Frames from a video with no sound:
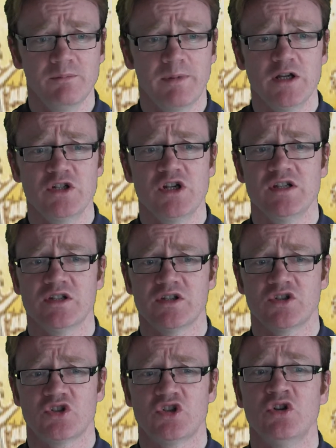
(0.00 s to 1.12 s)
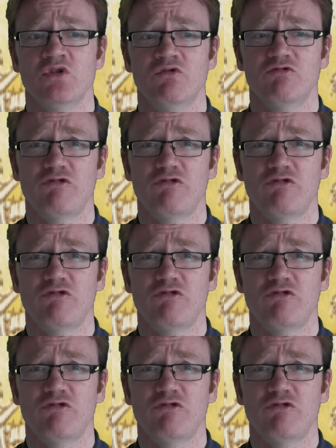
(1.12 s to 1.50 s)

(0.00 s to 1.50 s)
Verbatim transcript: by Jesus, to